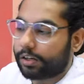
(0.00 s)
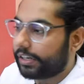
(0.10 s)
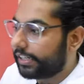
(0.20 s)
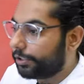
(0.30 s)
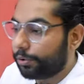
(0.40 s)

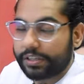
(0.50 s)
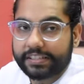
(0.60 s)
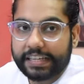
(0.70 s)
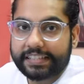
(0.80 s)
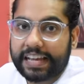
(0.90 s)
In today's
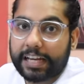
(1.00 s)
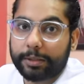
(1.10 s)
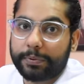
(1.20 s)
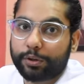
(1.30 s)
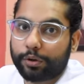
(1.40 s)
case, I'll
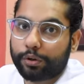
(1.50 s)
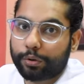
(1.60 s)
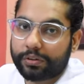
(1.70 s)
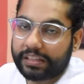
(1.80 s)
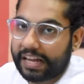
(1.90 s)
be going
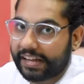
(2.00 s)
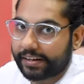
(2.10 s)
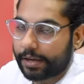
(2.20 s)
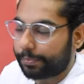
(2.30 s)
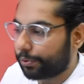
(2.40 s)
over the
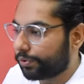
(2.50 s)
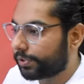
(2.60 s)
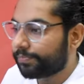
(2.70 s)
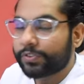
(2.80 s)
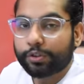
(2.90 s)
array approach.
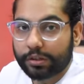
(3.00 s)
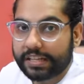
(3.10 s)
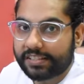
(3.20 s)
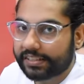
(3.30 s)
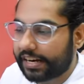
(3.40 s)
So
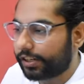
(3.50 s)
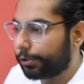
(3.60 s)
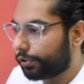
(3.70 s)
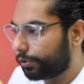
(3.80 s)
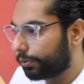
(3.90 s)
let's get into
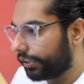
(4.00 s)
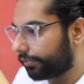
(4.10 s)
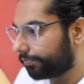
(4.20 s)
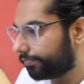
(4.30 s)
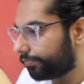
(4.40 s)
the coding.